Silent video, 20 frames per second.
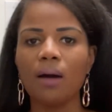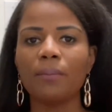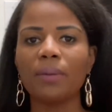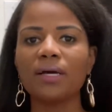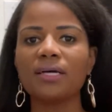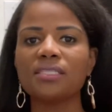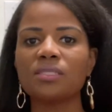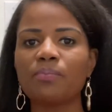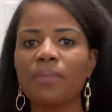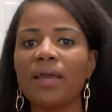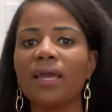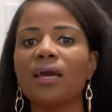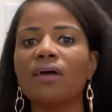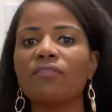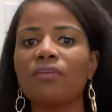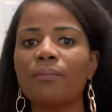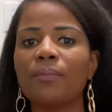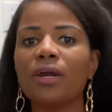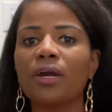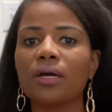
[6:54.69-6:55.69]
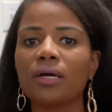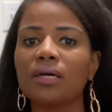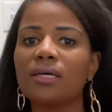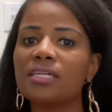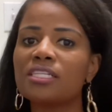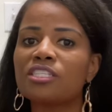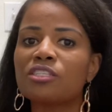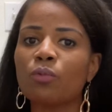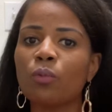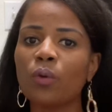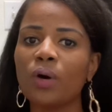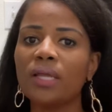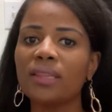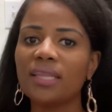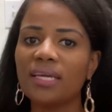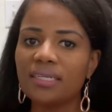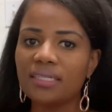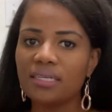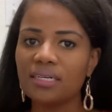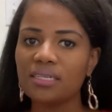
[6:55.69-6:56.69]
Because Bank of America is the one
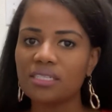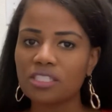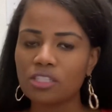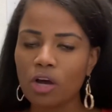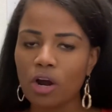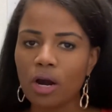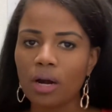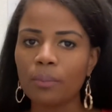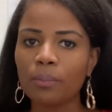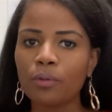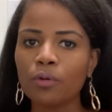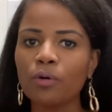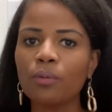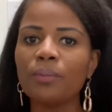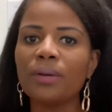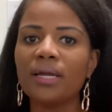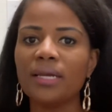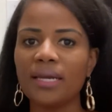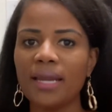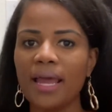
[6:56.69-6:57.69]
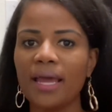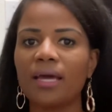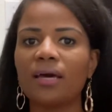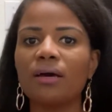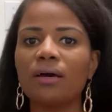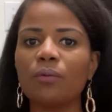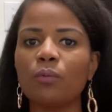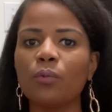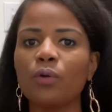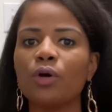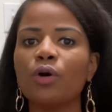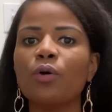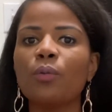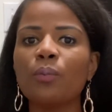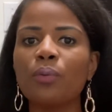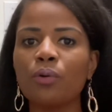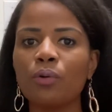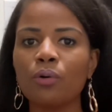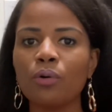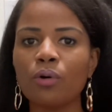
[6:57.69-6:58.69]
that does the hard pull, but NACA will
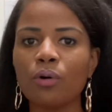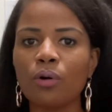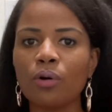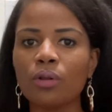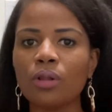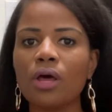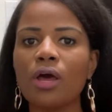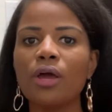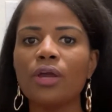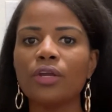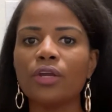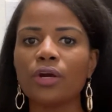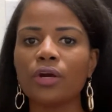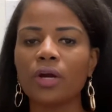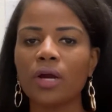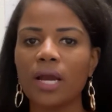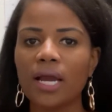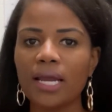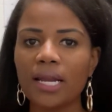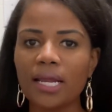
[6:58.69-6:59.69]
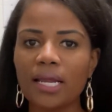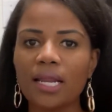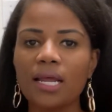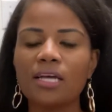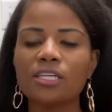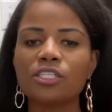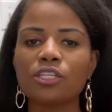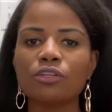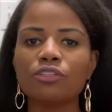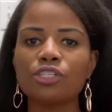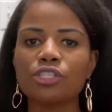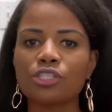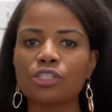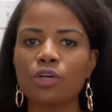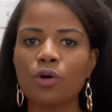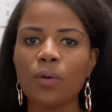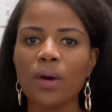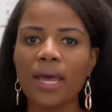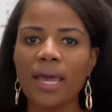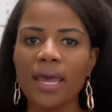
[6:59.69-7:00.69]
pull your credit. So just
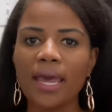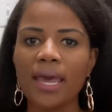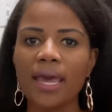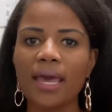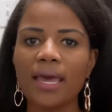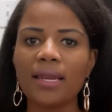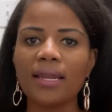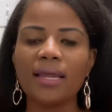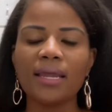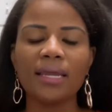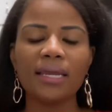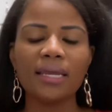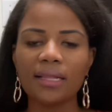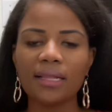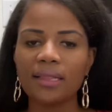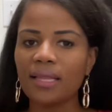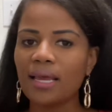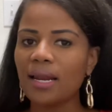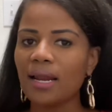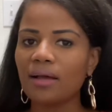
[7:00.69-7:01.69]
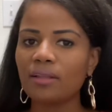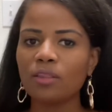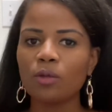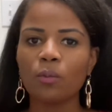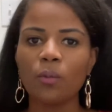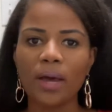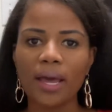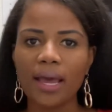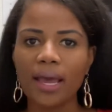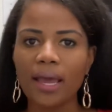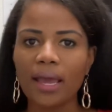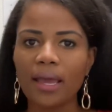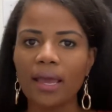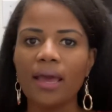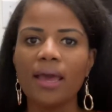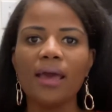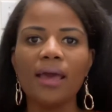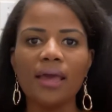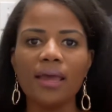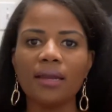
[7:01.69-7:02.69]
go ahead and that out the
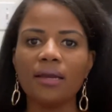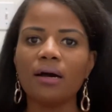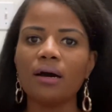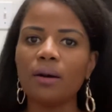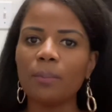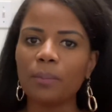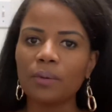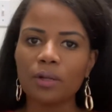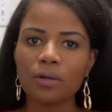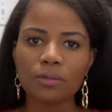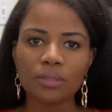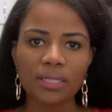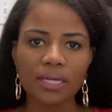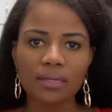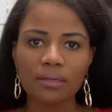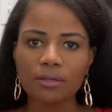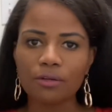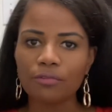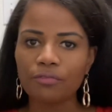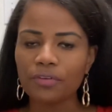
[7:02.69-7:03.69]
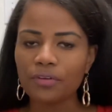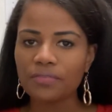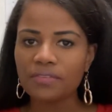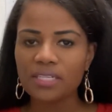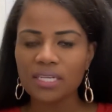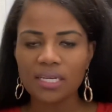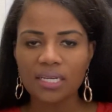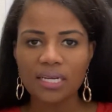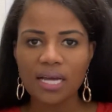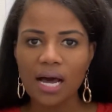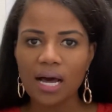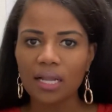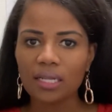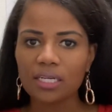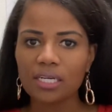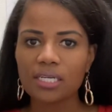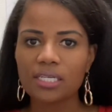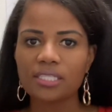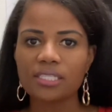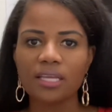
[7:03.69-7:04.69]
way and upload that little
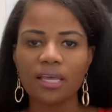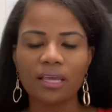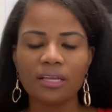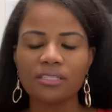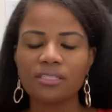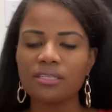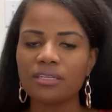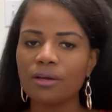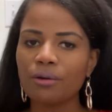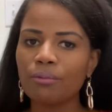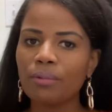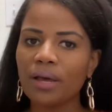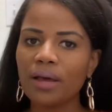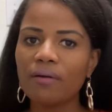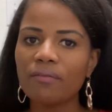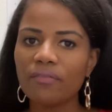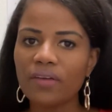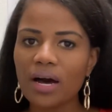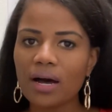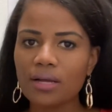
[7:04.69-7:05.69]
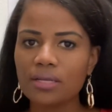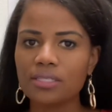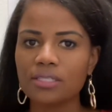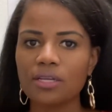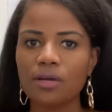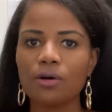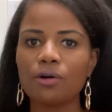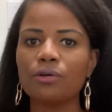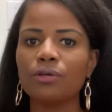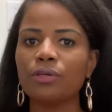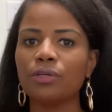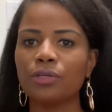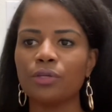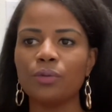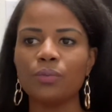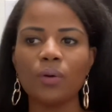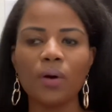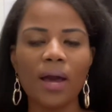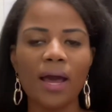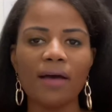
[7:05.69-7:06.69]
$15 into your web file, so
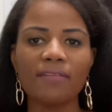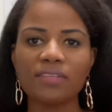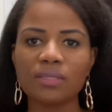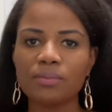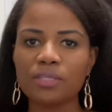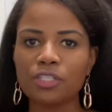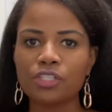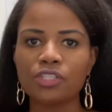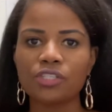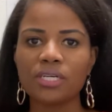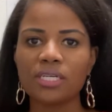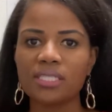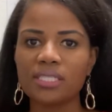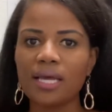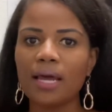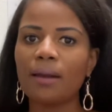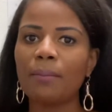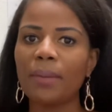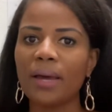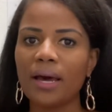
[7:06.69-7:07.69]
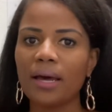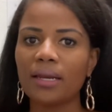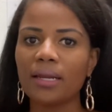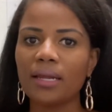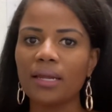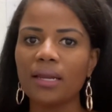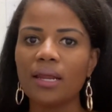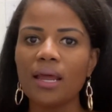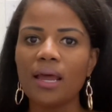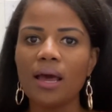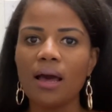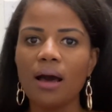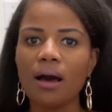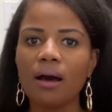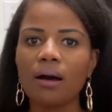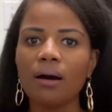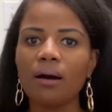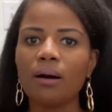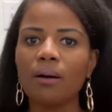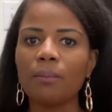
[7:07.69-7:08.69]
you won't have to be stressed out about it
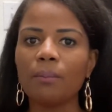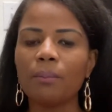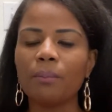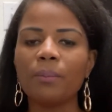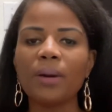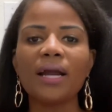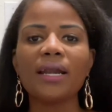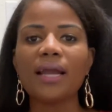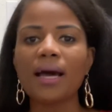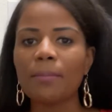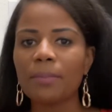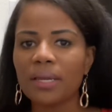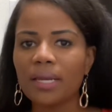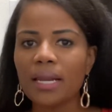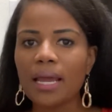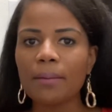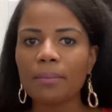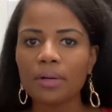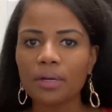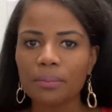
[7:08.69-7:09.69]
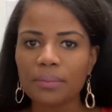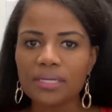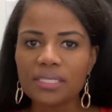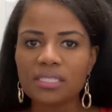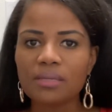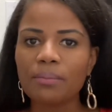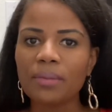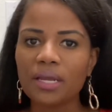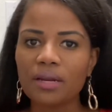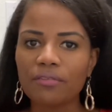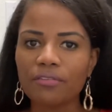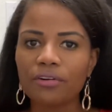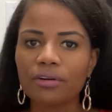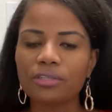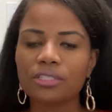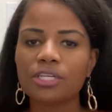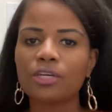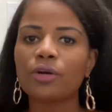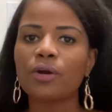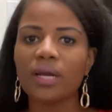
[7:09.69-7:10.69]
by not being able to be
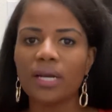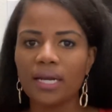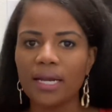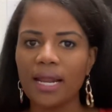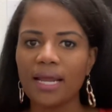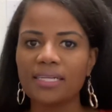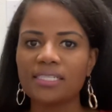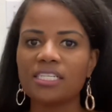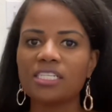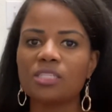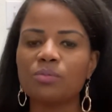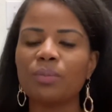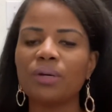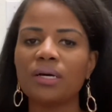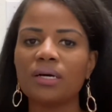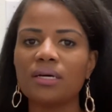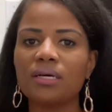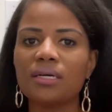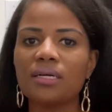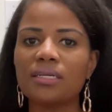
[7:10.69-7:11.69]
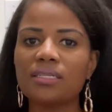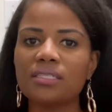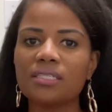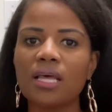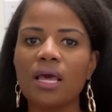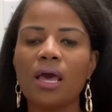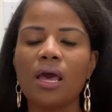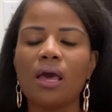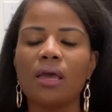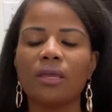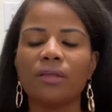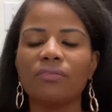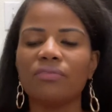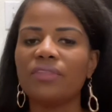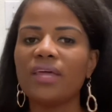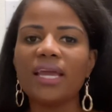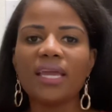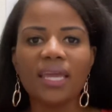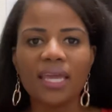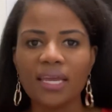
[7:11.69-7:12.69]
submitted to credit access because
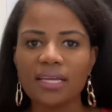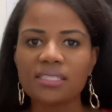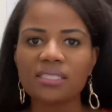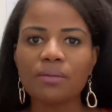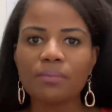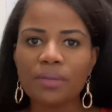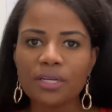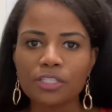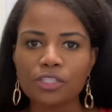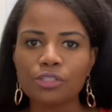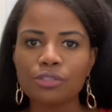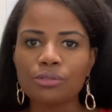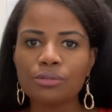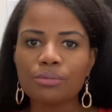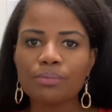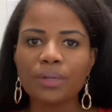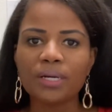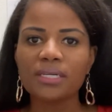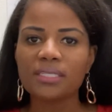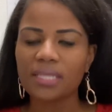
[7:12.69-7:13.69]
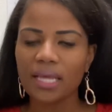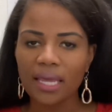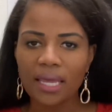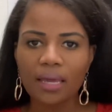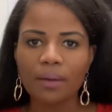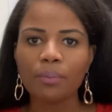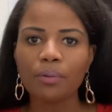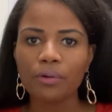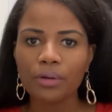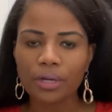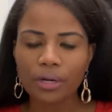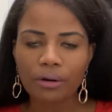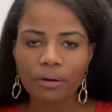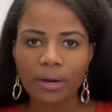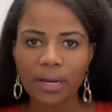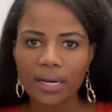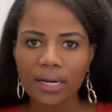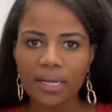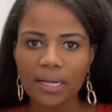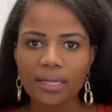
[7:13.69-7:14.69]
they can't submit you because they can't pull your
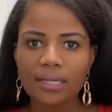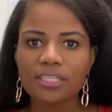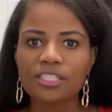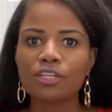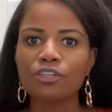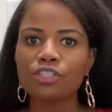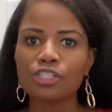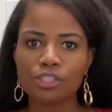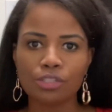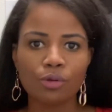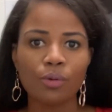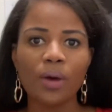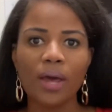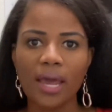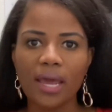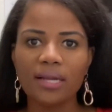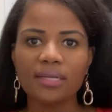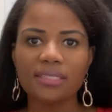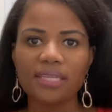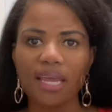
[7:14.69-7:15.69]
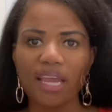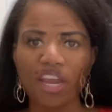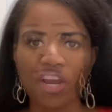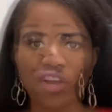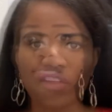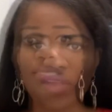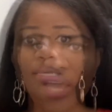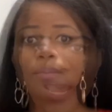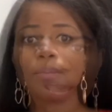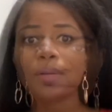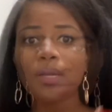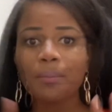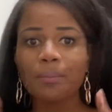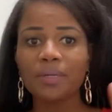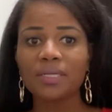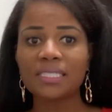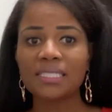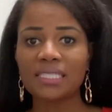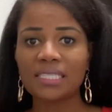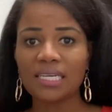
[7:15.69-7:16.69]
credit. So just go ahead and take care of that. Tip
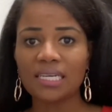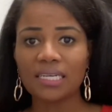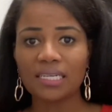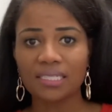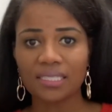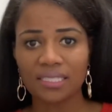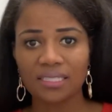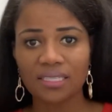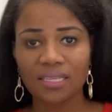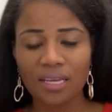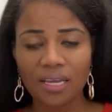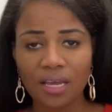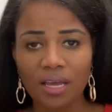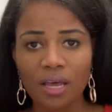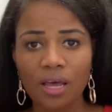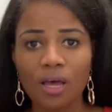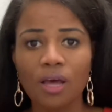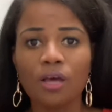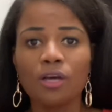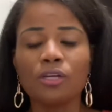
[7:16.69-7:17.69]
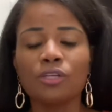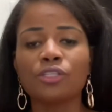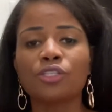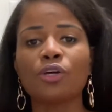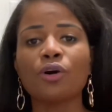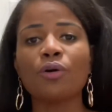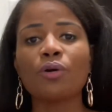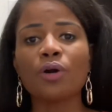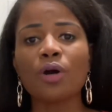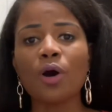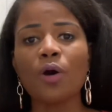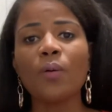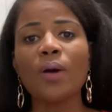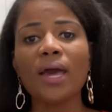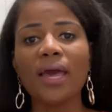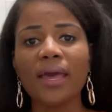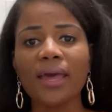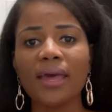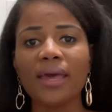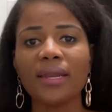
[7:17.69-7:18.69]
number 6. So go
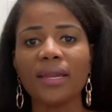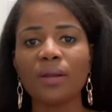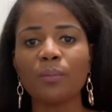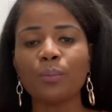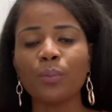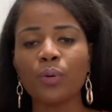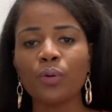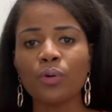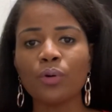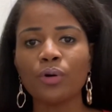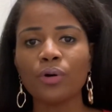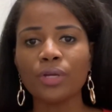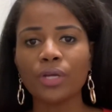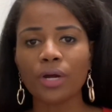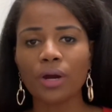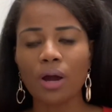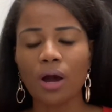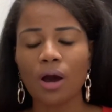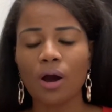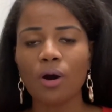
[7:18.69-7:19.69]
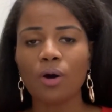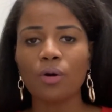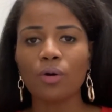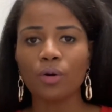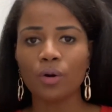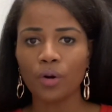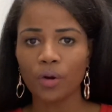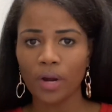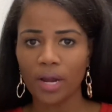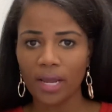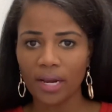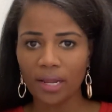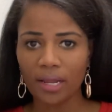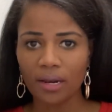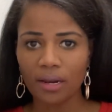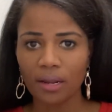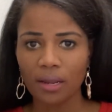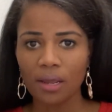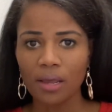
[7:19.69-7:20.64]
ahead and pull your own credit.